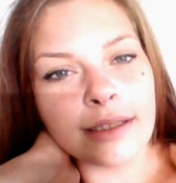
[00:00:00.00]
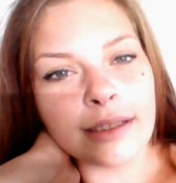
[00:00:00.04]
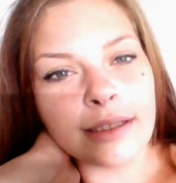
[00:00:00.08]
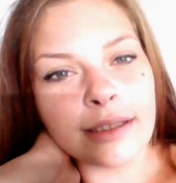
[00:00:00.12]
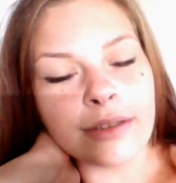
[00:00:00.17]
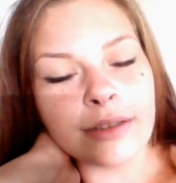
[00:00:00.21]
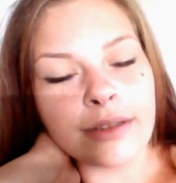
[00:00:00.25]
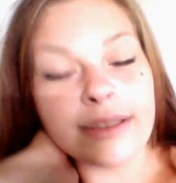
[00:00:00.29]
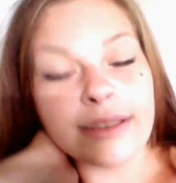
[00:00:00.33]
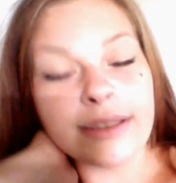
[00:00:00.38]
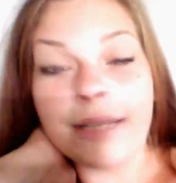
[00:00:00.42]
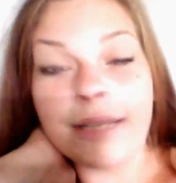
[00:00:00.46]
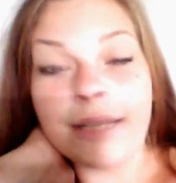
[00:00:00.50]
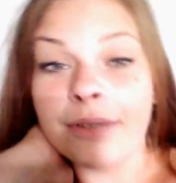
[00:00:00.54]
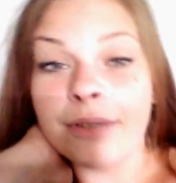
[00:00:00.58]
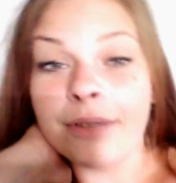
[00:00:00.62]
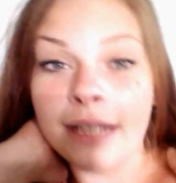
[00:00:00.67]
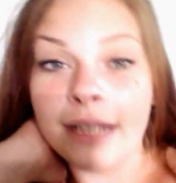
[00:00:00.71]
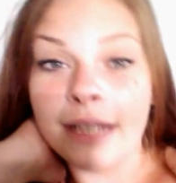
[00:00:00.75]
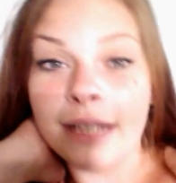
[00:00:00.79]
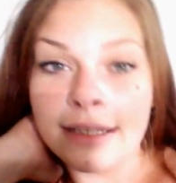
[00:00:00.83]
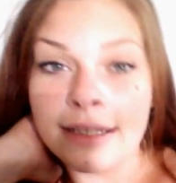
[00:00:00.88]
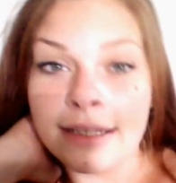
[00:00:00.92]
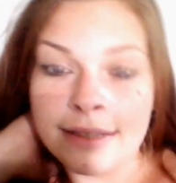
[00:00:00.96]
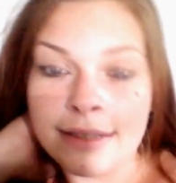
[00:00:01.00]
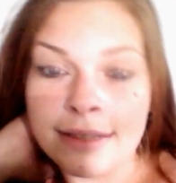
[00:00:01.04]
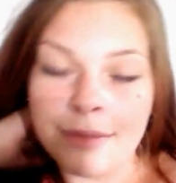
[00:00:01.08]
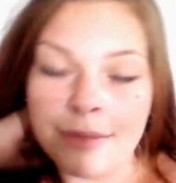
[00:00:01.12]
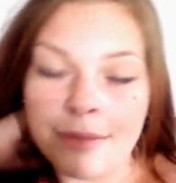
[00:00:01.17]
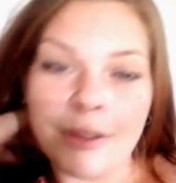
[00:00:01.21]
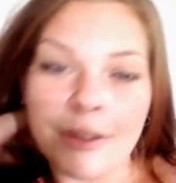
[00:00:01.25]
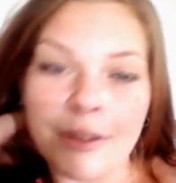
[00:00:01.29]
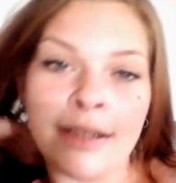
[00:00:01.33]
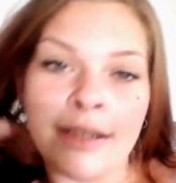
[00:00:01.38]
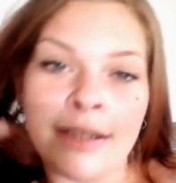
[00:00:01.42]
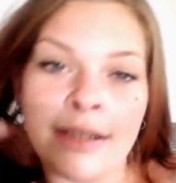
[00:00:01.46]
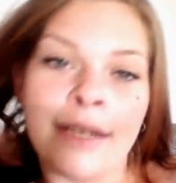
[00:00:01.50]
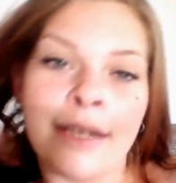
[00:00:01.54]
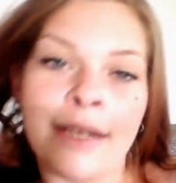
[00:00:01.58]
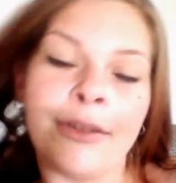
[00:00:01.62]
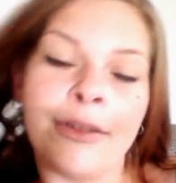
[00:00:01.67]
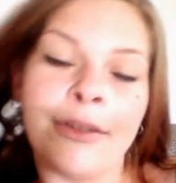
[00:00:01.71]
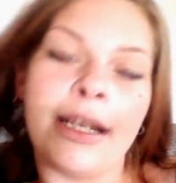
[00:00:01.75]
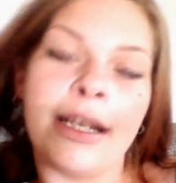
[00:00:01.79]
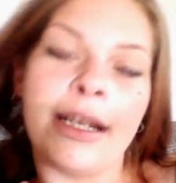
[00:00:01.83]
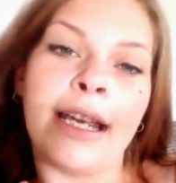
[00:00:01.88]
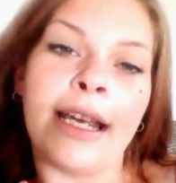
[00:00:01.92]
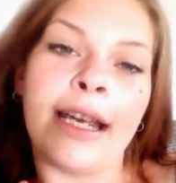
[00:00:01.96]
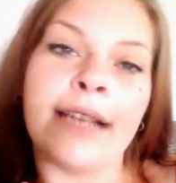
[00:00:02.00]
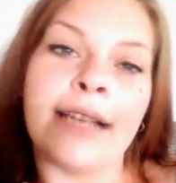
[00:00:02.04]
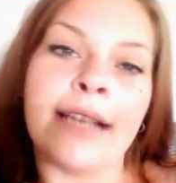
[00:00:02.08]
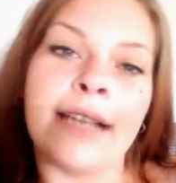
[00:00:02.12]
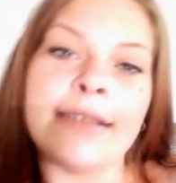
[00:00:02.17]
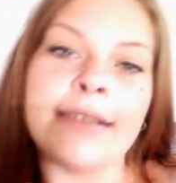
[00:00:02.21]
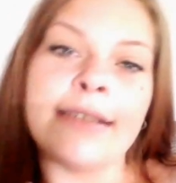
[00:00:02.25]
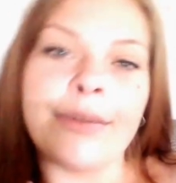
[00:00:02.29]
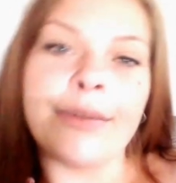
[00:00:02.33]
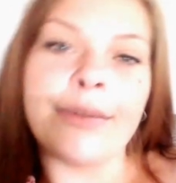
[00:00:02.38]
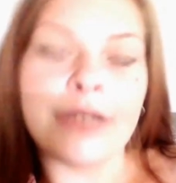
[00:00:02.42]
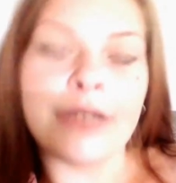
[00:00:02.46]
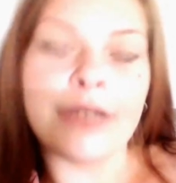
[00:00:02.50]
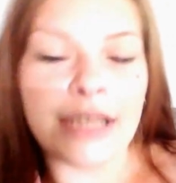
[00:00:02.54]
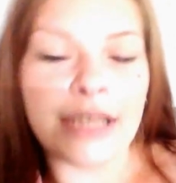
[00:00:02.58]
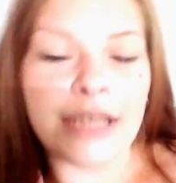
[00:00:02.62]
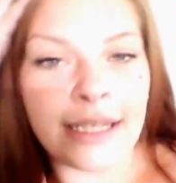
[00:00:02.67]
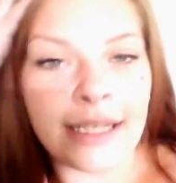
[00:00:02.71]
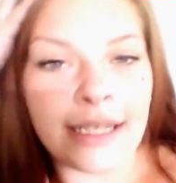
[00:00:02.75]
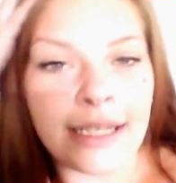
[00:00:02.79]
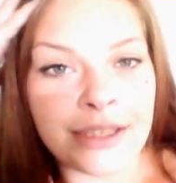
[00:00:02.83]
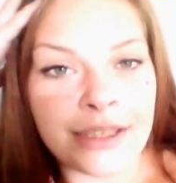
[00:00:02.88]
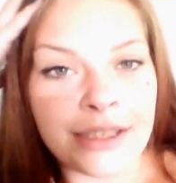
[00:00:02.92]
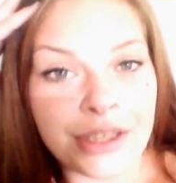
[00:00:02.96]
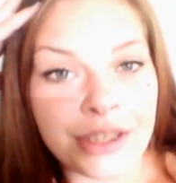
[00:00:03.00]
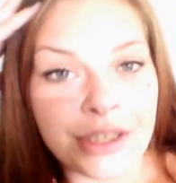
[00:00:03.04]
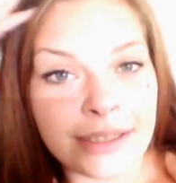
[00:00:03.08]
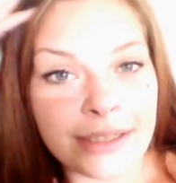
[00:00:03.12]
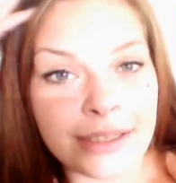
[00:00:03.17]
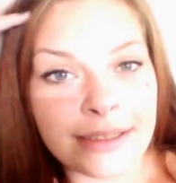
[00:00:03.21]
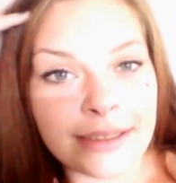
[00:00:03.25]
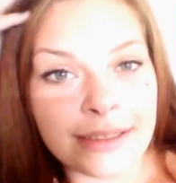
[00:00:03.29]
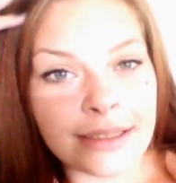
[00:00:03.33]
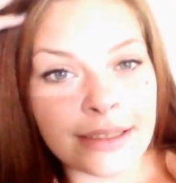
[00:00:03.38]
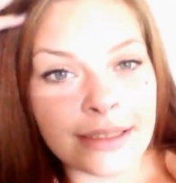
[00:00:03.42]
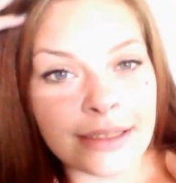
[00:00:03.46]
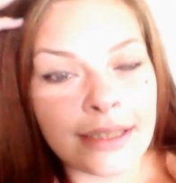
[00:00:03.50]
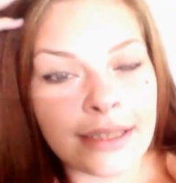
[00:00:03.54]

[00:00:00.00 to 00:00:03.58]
Because every day is different. Every day has different challenges.